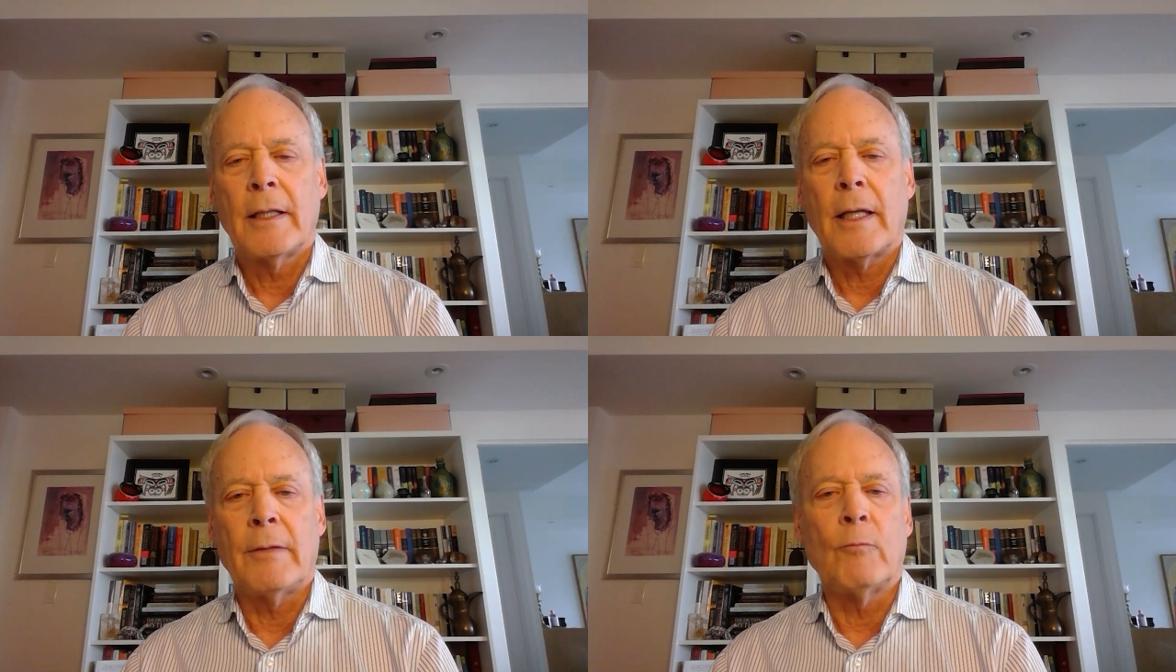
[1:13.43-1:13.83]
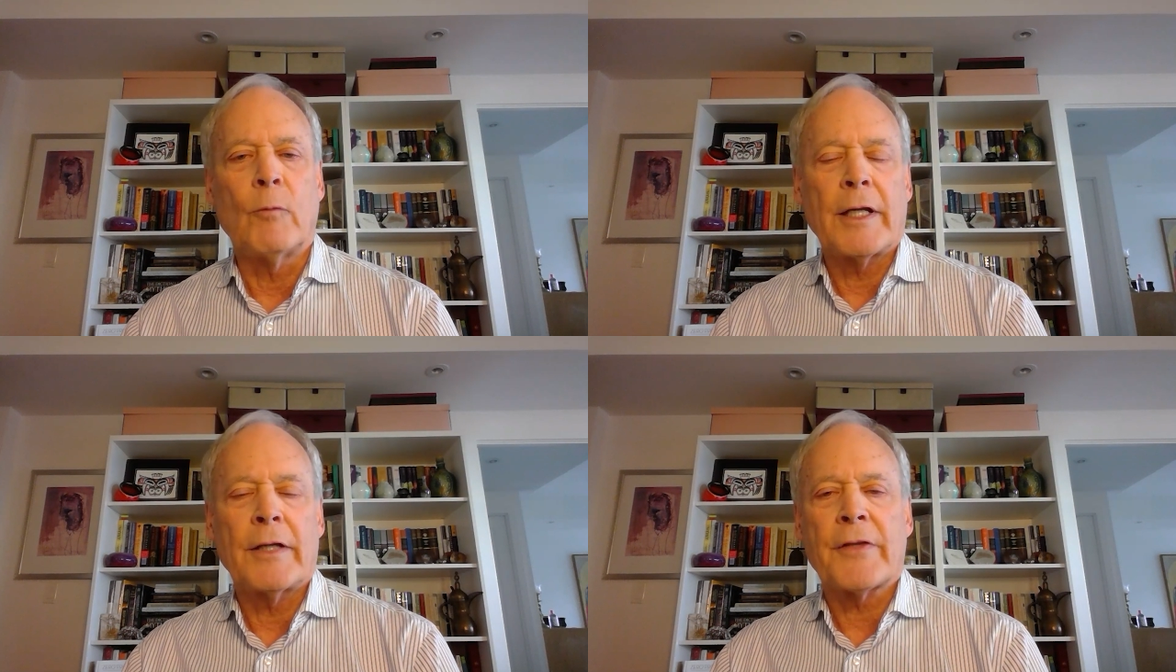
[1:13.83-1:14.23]
In
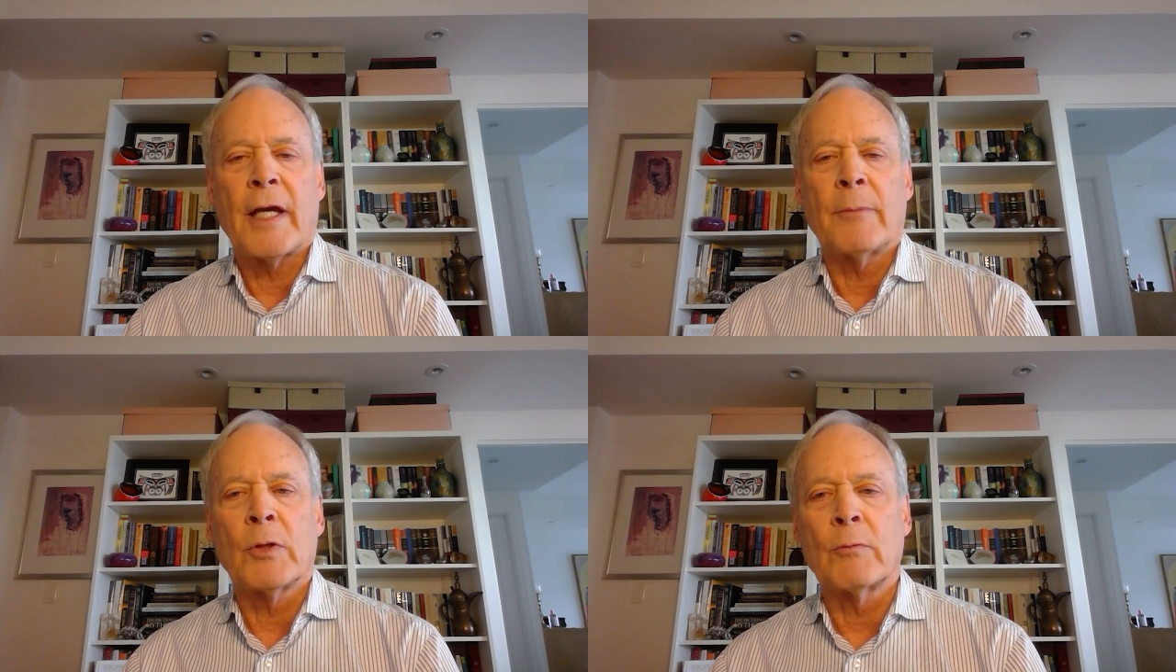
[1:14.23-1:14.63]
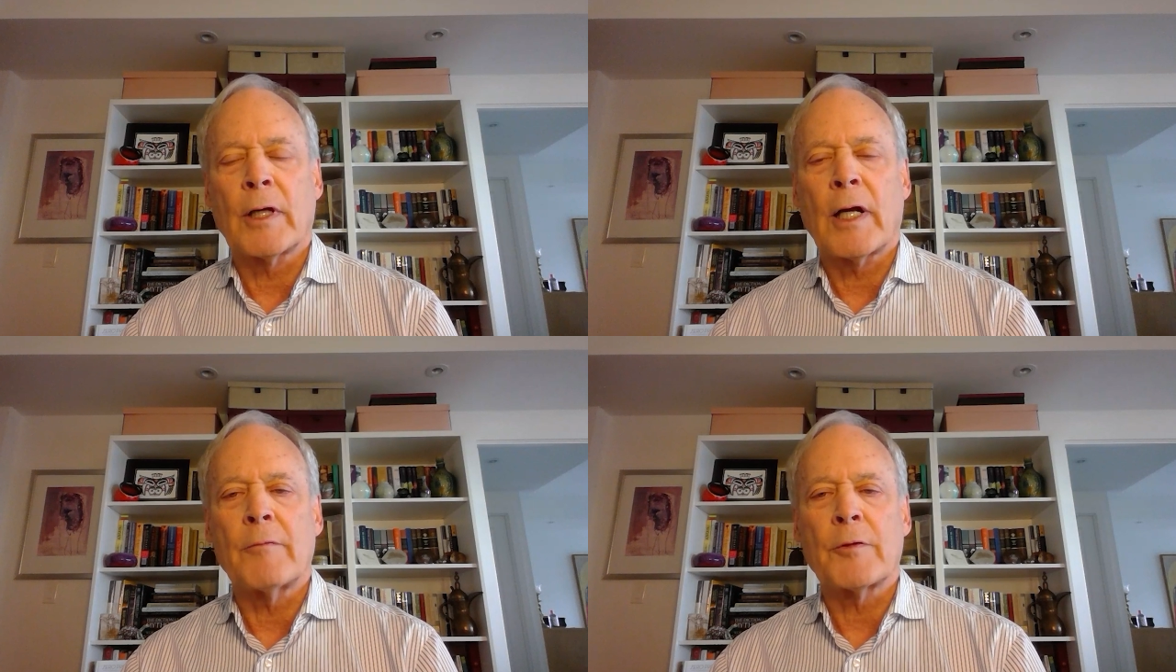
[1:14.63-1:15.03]
one example
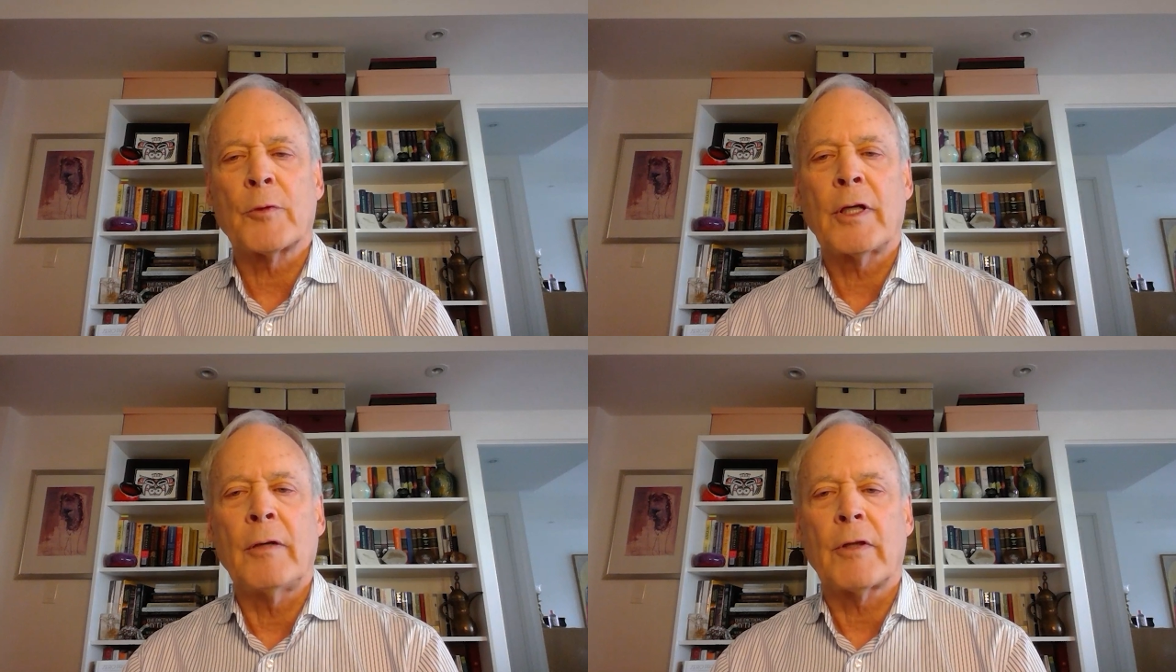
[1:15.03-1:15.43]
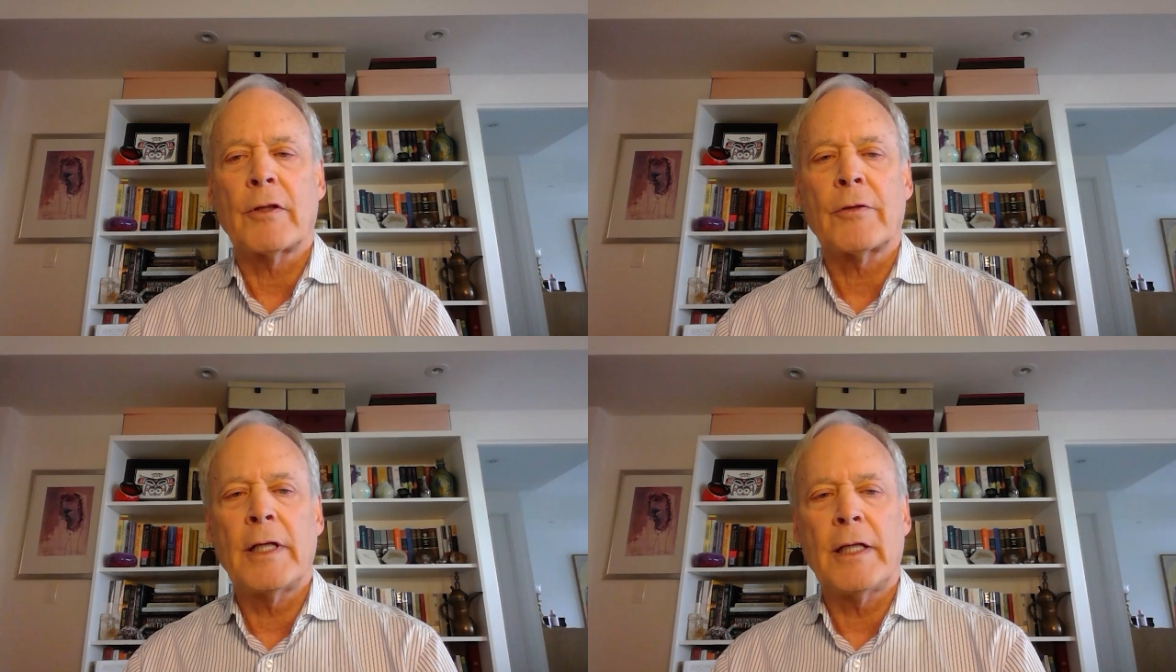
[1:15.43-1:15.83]
where I was working with a
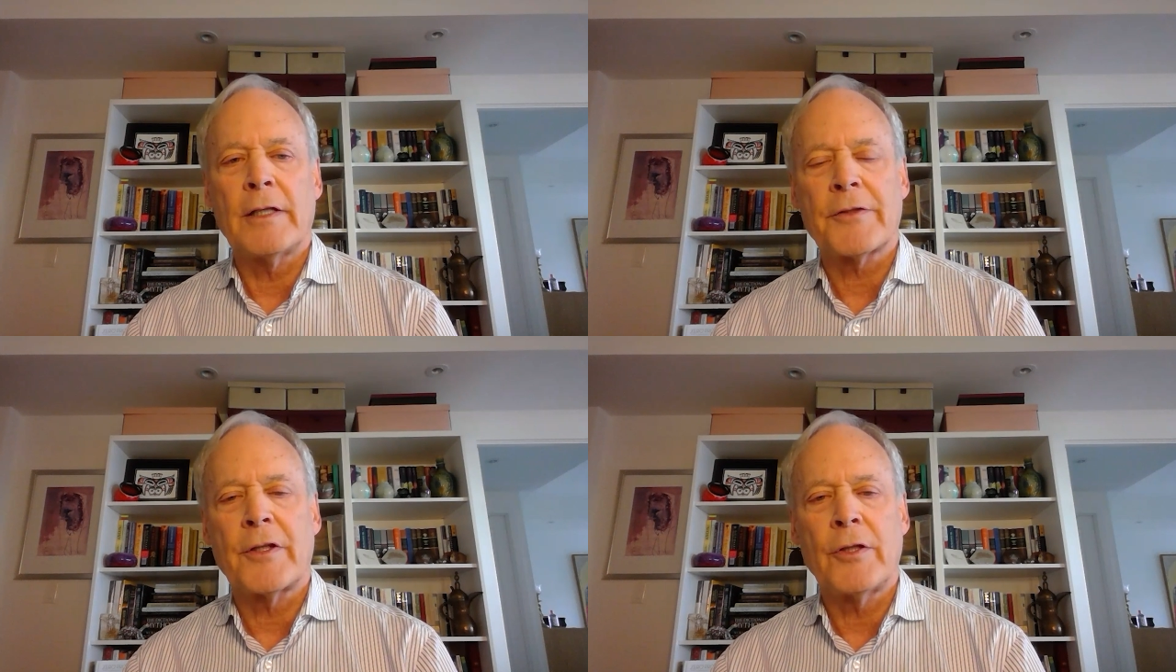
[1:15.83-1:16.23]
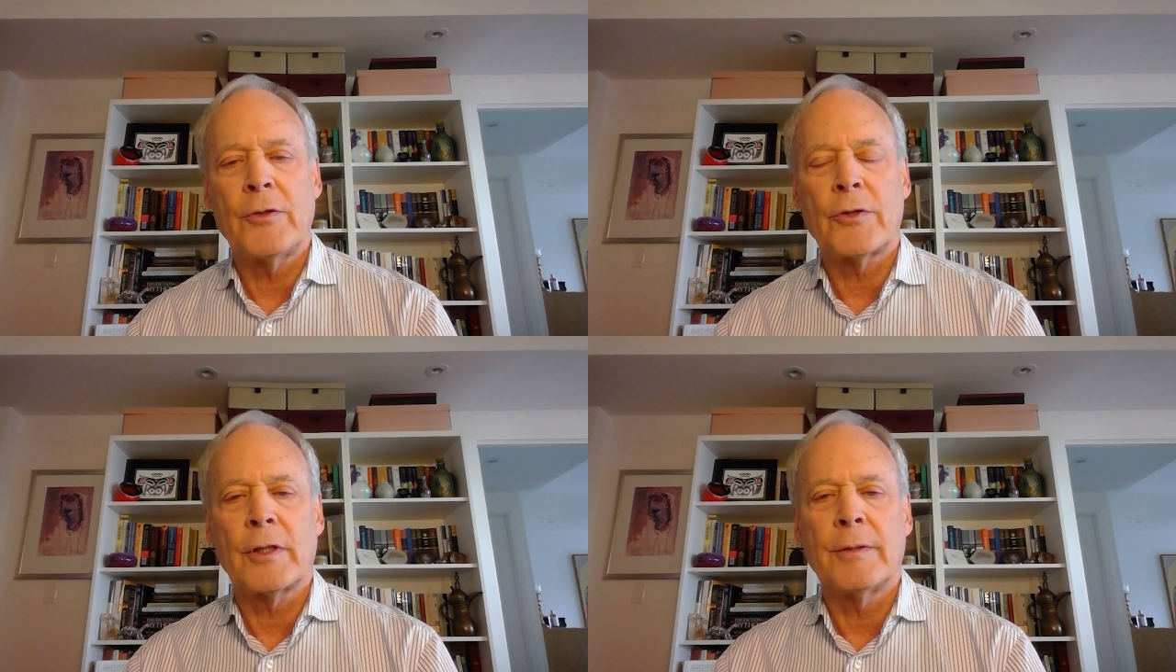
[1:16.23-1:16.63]
training
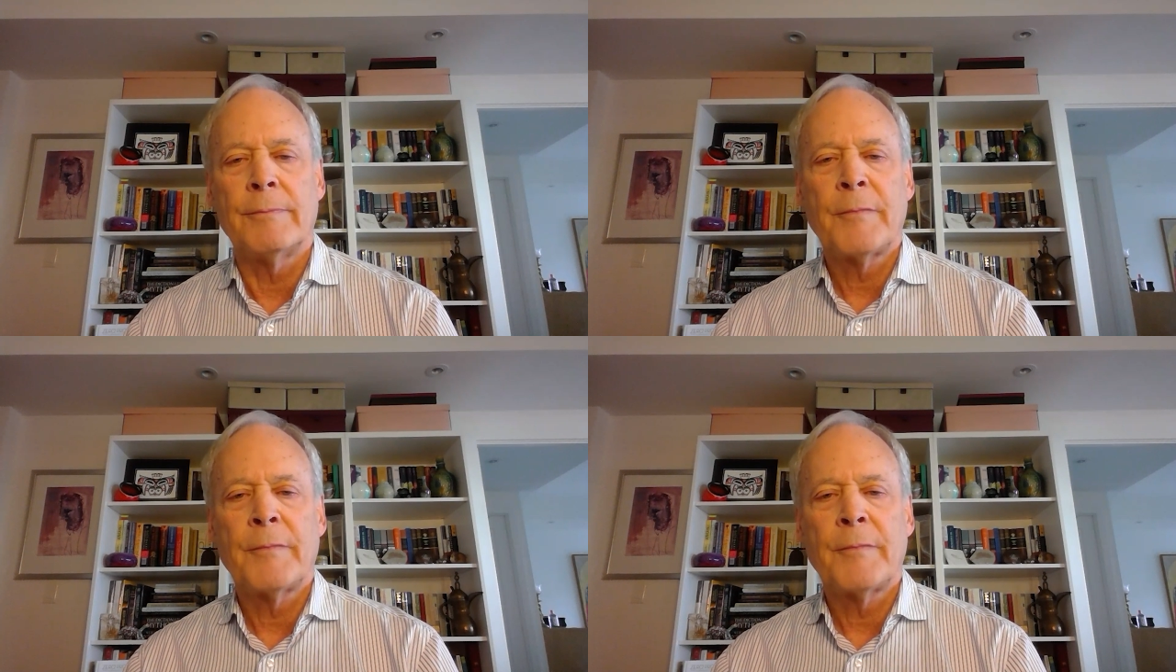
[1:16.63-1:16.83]
institution,